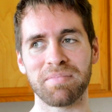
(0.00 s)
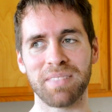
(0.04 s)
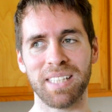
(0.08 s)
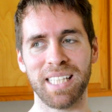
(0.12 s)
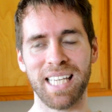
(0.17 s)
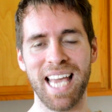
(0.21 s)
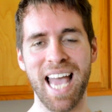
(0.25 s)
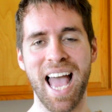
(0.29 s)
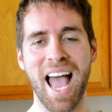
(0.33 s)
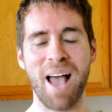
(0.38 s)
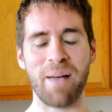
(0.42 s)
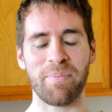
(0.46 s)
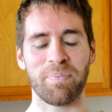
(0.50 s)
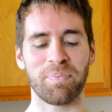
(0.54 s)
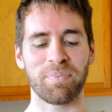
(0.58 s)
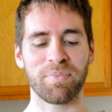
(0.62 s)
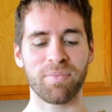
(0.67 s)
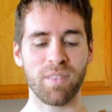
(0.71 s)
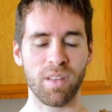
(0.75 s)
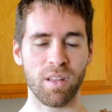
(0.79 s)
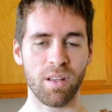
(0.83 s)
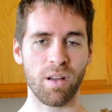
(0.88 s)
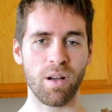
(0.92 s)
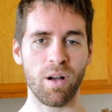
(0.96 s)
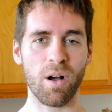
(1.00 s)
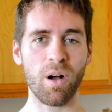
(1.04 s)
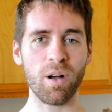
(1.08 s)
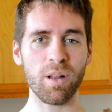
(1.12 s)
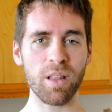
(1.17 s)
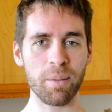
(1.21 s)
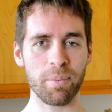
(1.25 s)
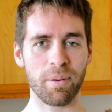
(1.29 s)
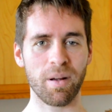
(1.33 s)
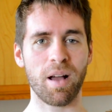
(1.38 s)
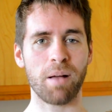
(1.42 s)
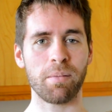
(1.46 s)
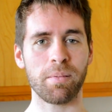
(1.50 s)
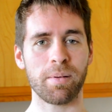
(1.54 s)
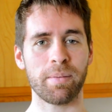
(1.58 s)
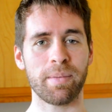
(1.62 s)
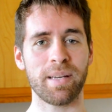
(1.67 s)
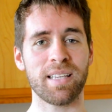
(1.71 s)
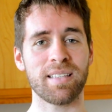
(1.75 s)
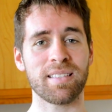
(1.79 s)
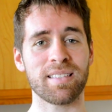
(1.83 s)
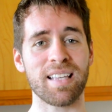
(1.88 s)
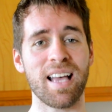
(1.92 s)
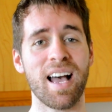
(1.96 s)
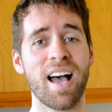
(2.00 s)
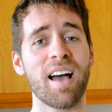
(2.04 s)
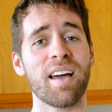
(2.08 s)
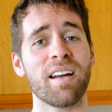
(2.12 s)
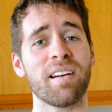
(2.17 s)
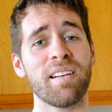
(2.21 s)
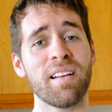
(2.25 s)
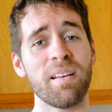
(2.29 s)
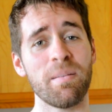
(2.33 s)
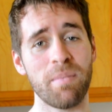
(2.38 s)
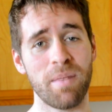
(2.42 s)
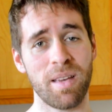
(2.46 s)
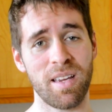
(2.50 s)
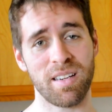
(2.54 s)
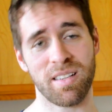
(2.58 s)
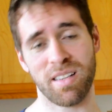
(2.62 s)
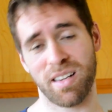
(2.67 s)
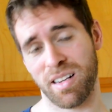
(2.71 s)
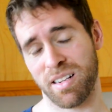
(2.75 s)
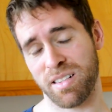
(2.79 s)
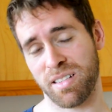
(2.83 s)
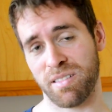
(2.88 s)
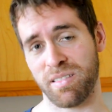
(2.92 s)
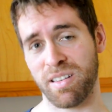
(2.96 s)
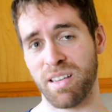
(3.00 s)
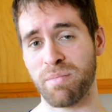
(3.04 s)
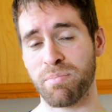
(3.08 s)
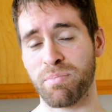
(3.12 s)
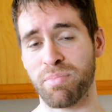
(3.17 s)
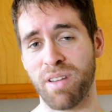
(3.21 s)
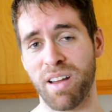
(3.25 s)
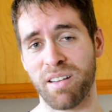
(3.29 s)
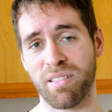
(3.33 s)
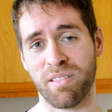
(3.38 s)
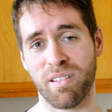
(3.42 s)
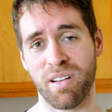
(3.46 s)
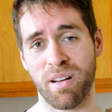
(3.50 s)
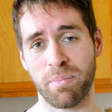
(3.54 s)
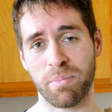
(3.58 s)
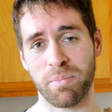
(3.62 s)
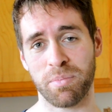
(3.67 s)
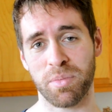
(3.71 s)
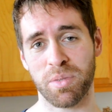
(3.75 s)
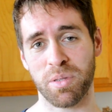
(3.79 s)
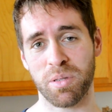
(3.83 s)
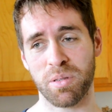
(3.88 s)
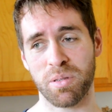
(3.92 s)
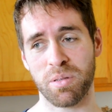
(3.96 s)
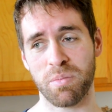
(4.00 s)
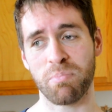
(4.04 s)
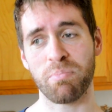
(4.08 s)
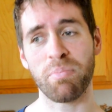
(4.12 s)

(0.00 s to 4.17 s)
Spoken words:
Yeah, only problem is I don't eat meat and I don't eat breadcrumbs.